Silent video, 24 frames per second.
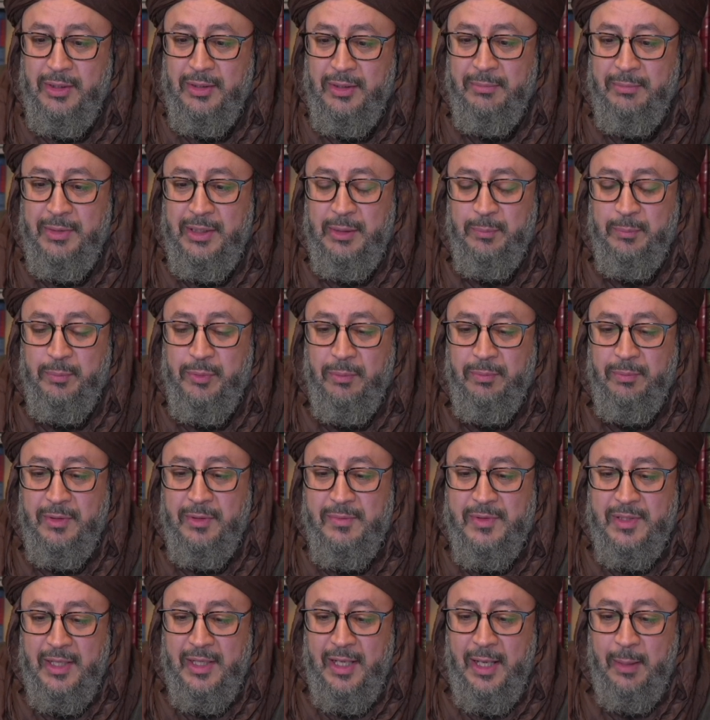many
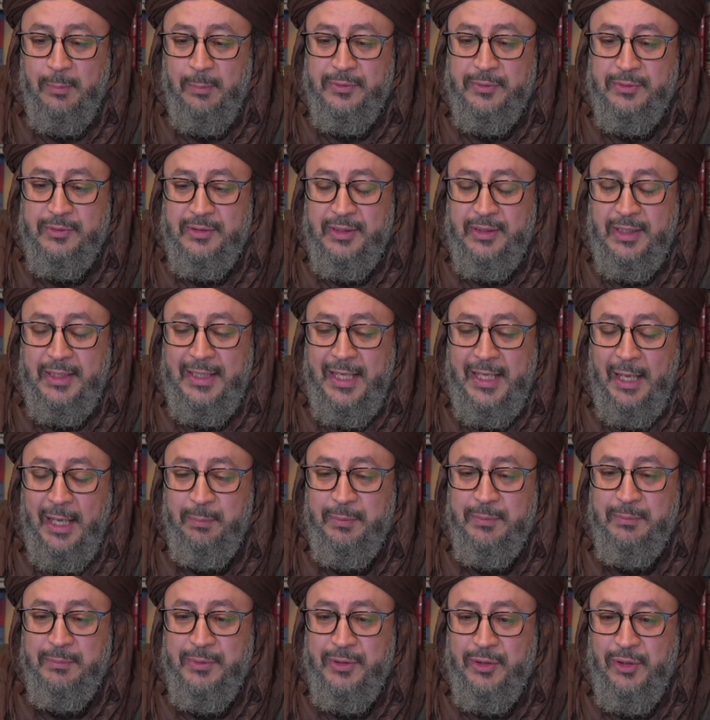problems that happen today
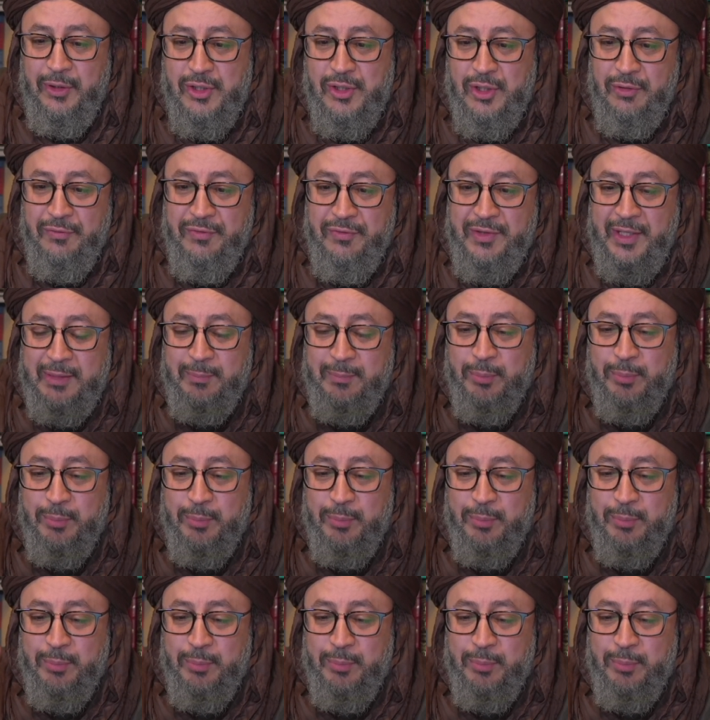happen because of that